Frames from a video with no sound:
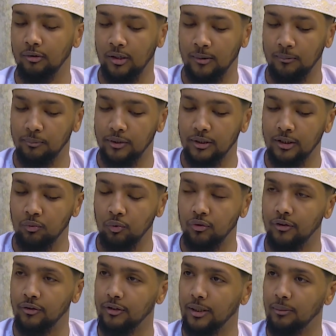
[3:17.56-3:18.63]
peace was
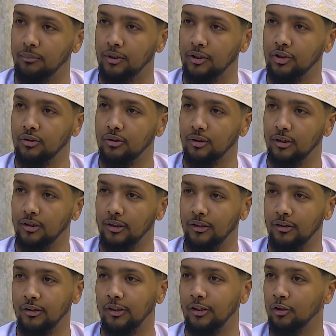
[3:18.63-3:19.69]
established in the
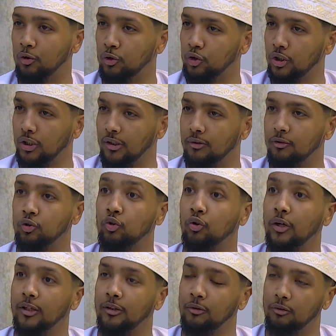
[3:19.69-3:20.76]
Indian Ocean.
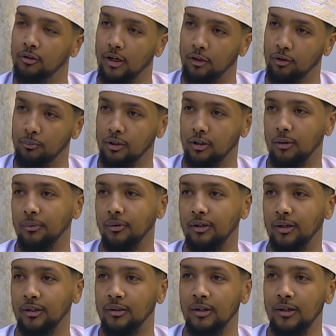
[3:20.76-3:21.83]
Trade started to pick up
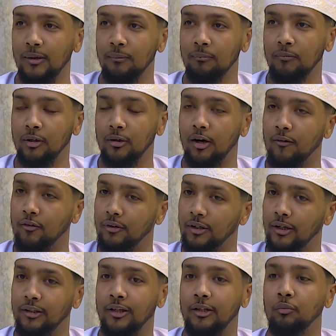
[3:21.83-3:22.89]
again. After
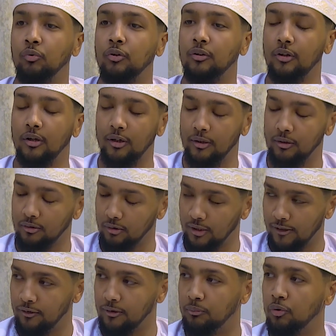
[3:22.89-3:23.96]
that, then we start
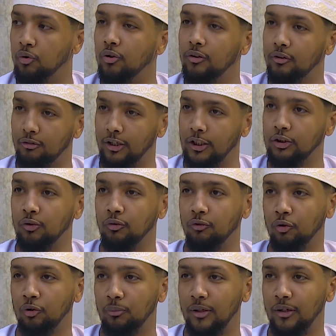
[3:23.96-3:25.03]
having more interaction with
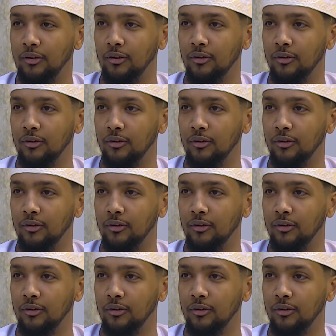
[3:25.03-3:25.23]
the Omanis.